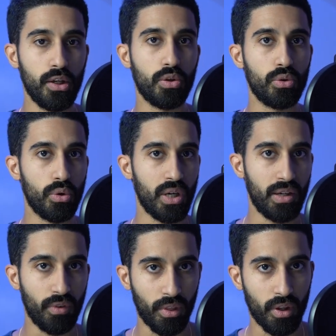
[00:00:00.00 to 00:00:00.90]
You know
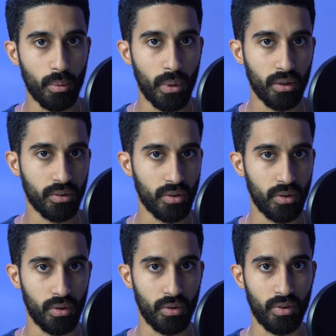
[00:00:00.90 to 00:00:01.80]
everything about
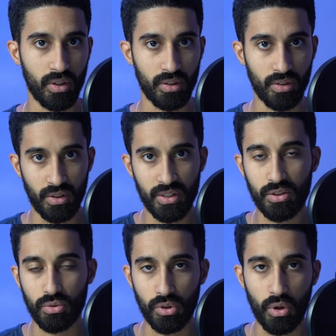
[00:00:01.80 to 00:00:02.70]
there
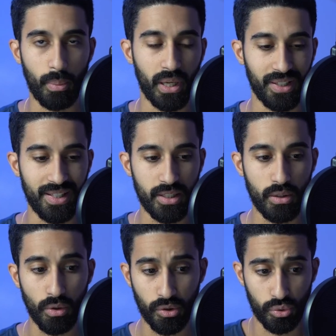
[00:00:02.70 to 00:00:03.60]
is to know about
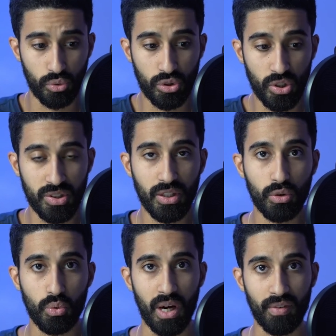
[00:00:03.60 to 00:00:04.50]
SEO. So you just
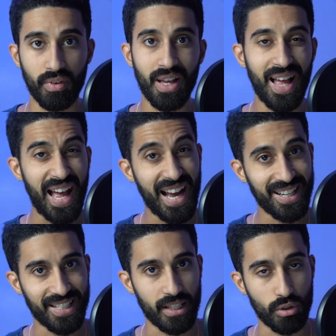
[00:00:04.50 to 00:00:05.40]
need to have
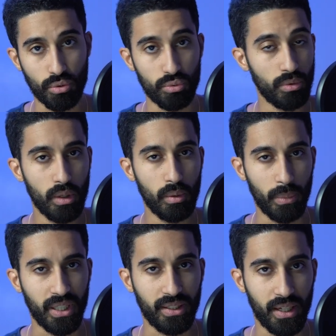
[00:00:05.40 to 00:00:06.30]
access to
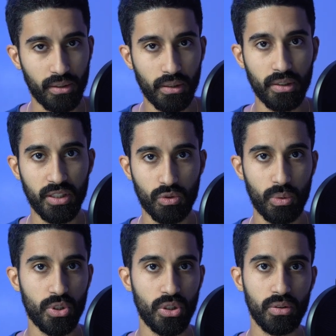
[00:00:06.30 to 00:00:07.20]
meta title,
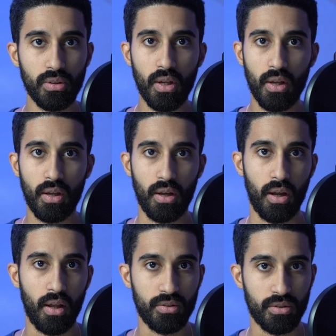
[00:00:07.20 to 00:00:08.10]
description,
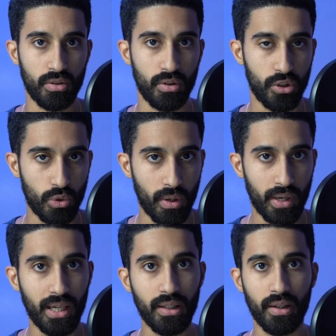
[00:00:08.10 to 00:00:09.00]
the
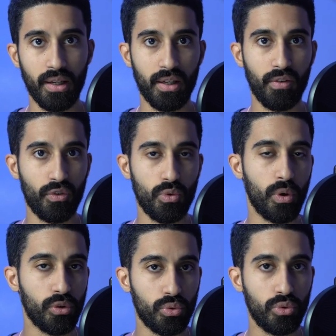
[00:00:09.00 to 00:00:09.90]
URL. If you
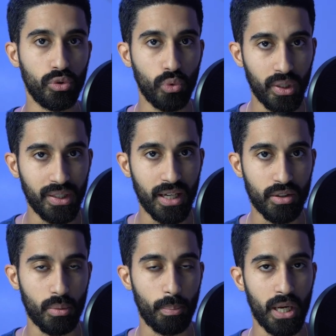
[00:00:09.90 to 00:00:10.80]
want to no
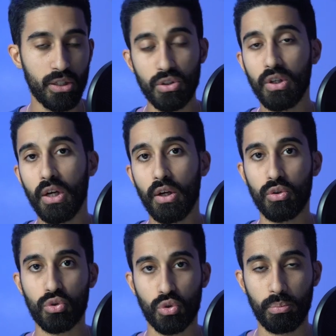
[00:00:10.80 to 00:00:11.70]
index a page,
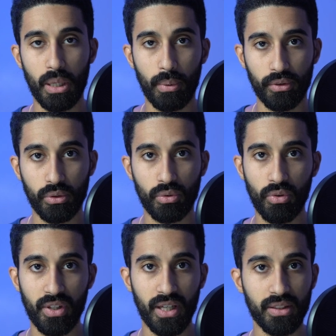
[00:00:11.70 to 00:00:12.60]
you be able to
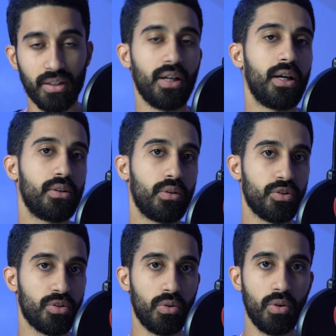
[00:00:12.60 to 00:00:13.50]
do that. And
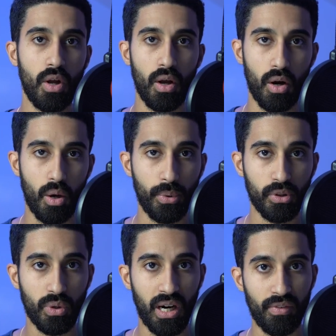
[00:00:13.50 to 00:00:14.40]
also
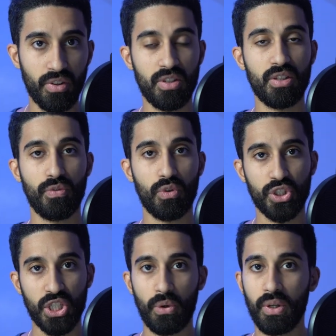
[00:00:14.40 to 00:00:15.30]
open graph. This is for
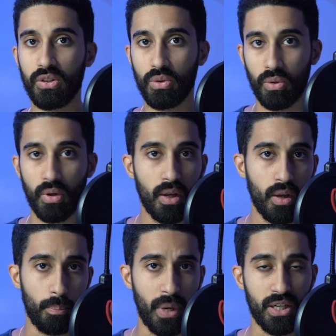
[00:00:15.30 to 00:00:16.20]
sharing your
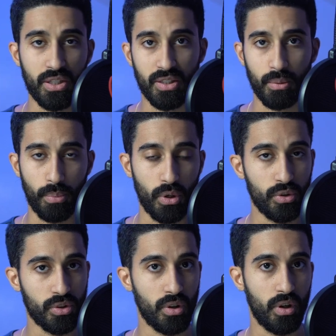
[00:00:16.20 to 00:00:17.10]
pages and
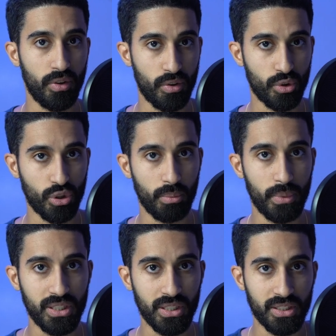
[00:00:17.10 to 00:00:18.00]
posts on social
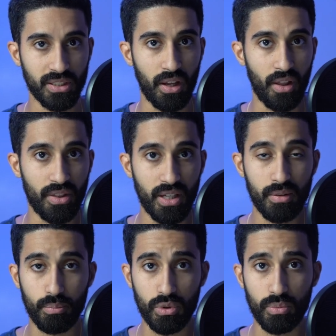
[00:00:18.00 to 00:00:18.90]
medias, and
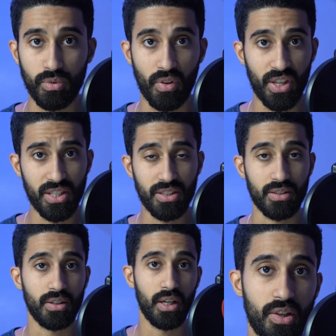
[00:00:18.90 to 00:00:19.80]
then boom, that's
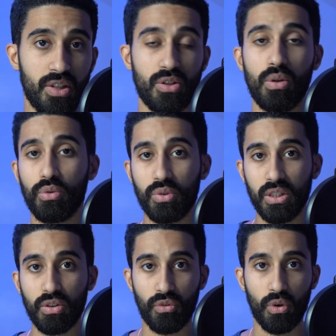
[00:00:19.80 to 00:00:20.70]
it. That's all you
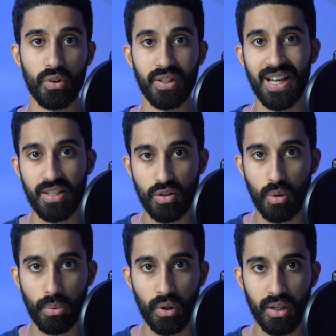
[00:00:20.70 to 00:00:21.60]
need for an
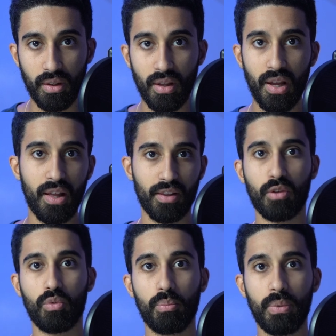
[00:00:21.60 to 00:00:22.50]
SEO plugin
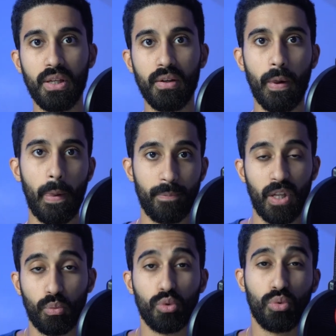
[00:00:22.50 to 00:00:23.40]
that would
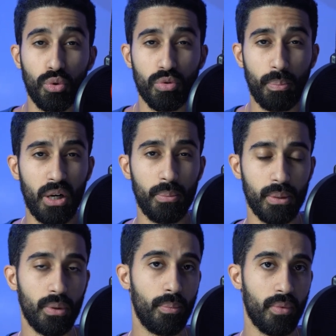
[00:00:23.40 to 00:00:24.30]
do the bare
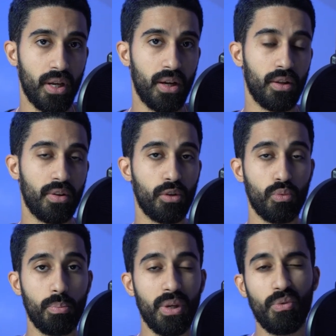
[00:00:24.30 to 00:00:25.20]
minimum, and
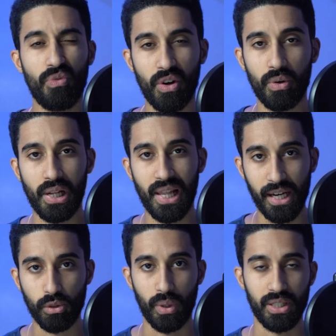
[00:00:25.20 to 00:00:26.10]
that would be very
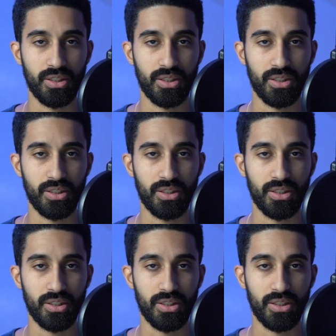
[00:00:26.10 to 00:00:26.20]
lightweight.